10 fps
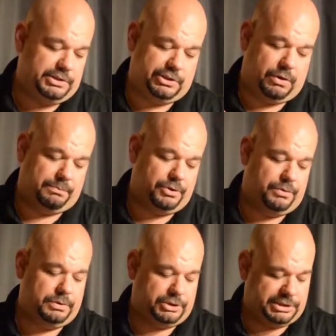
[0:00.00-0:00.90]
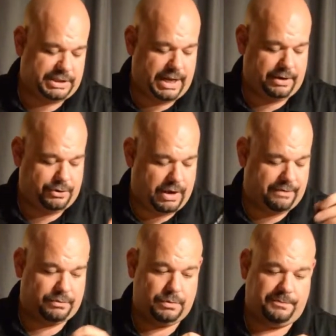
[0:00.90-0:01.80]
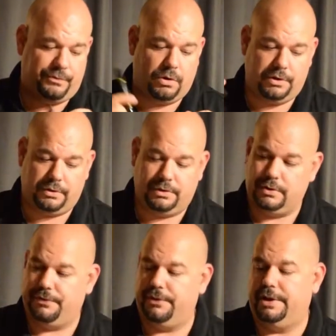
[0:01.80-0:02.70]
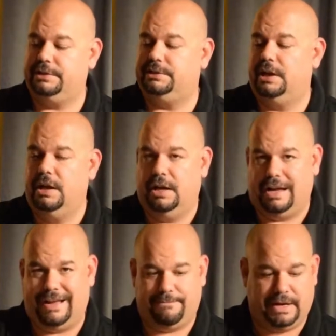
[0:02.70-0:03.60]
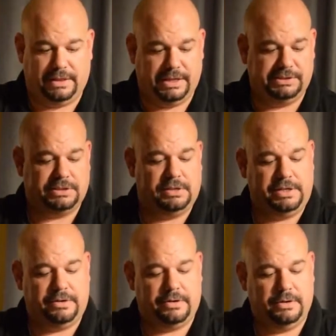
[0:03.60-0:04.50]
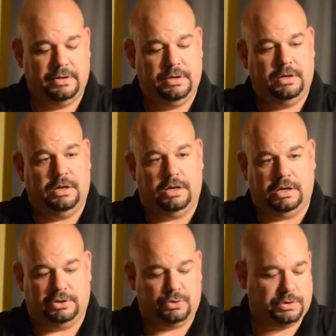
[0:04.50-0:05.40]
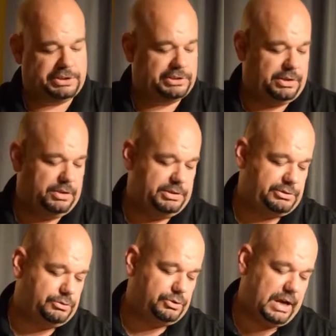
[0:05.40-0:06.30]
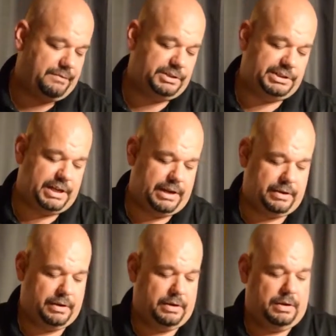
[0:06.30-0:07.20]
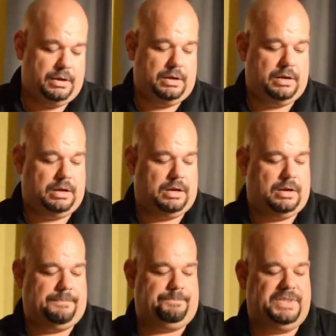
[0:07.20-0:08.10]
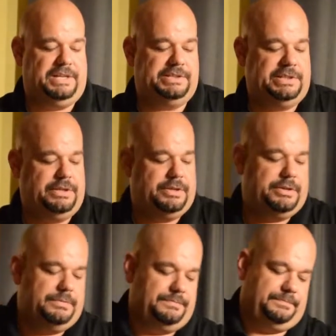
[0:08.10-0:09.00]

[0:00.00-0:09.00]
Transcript: So I'm good with just that. You have room for other little things. I have my lens cleaner, Torx screwdriver set, these here.